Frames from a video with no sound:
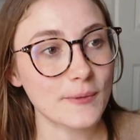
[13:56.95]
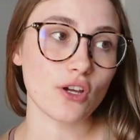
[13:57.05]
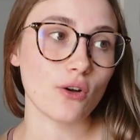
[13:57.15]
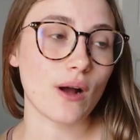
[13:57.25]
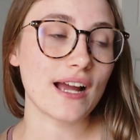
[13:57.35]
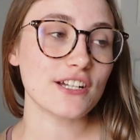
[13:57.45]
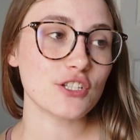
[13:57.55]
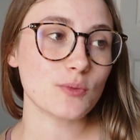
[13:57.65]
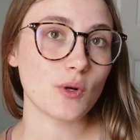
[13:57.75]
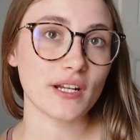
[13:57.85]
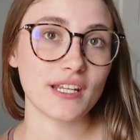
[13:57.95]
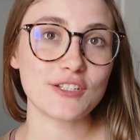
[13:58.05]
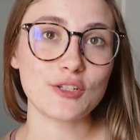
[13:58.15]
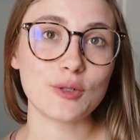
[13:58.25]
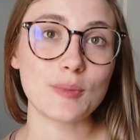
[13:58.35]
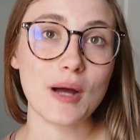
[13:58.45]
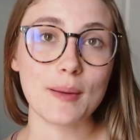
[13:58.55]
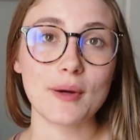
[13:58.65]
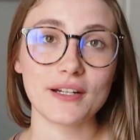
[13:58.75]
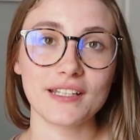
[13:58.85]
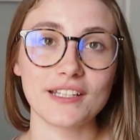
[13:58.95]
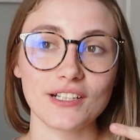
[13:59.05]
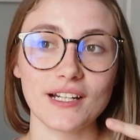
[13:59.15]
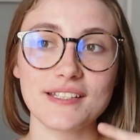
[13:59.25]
So I just wanted to pop on here